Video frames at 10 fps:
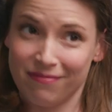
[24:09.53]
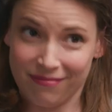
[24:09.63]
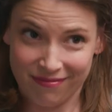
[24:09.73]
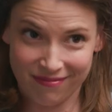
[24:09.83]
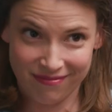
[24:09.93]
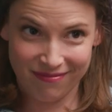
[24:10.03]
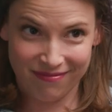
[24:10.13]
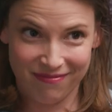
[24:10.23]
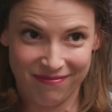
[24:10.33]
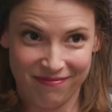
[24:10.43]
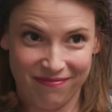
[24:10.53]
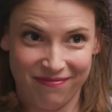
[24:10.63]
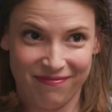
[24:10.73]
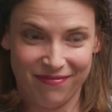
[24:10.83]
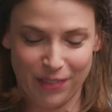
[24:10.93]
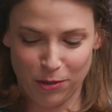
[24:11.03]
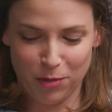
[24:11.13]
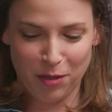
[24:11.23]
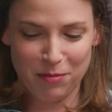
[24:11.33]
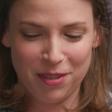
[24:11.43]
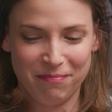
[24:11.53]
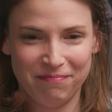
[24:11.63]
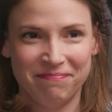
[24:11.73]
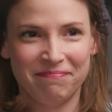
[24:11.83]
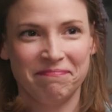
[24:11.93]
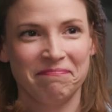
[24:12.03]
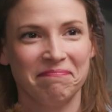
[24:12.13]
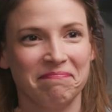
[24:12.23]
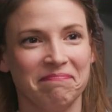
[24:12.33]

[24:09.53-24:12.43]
to my computer because I felt like that is